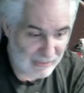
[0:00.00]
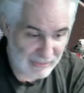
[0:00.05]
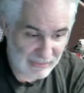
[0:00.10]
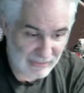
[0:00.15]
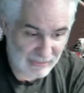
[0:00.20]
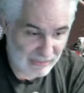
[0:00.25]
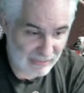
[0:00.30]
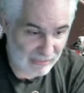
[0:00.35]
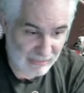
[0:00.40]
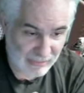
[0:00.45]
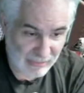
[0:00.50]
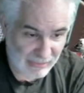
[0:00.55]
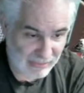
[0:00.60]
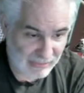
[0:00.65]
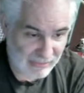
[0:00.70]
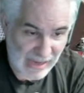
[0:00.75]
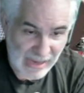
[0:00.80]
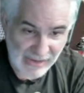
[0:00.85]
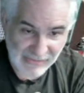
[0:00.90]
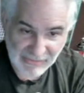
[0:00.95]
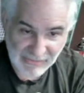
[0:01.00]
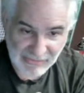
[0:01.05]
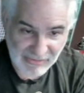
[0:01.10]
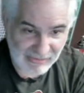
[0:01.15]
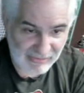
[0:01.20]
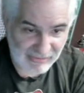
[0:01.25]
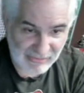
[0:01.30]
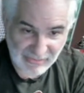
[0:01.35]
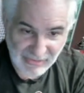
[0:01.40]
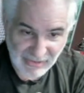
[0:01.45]
you guys are
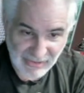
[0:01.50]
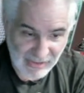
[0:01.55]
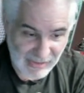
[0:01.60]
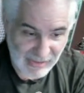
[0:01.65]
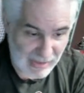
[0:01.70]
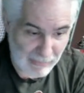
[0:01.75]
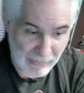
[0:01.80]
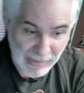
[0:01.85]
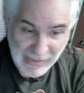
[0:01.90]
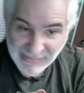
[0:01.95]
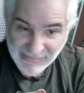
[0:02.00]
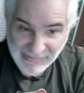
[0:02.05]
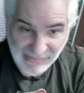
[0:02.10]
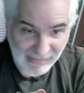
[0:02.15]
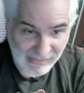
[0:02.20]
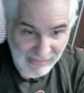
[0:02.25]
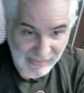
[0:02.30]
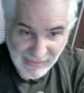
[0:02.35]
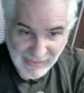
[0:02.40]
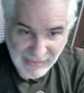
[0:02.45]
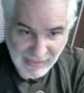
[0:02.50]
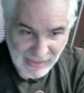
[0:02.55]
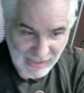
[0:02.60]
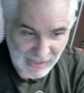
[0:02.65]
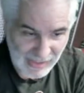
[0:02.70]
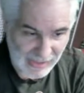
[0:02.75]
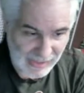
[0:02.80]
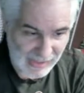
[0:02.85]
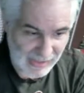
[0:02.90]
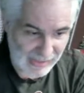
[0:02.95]
just amazing.
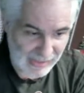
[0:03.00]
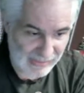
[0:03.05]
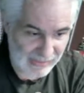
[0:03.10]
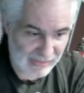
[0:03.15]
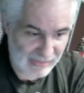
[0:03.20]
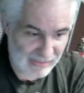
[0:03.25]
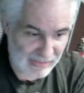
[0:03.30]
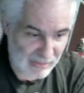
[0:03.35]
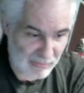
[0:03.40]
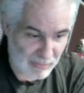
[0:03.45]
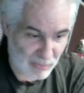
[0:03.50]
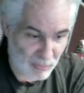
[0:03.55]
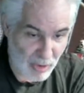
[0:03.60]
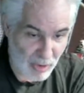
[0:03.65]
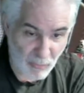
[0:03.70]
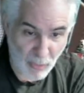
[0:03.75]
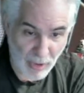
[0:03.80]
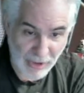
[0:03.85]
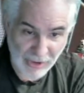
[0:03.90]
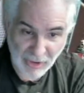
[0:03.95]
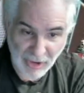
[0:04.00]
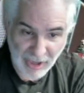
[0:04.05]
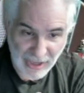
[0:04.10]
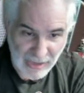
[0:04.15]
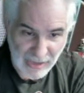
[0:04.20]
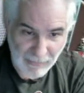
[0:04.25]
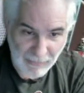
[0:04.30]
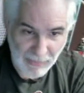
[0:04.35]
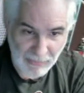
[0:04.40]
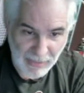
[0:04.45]
And number one hook
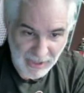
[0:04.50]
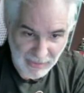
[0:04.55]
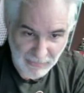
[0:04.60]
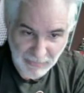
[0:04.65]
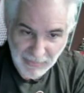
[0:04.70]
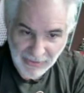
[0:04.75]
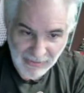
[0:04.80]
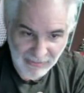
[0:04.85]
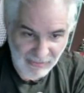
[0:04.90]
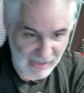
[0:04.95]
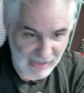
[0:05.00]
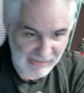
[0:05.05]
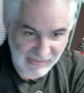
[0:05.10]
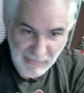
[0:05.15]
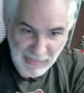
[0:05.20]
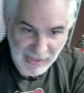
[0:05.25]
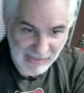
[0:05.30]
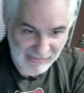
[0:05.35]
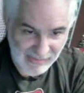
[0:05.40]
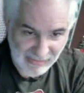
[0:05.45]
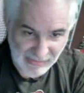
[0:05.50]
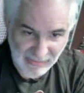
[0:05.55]
up with me, but that's amazing.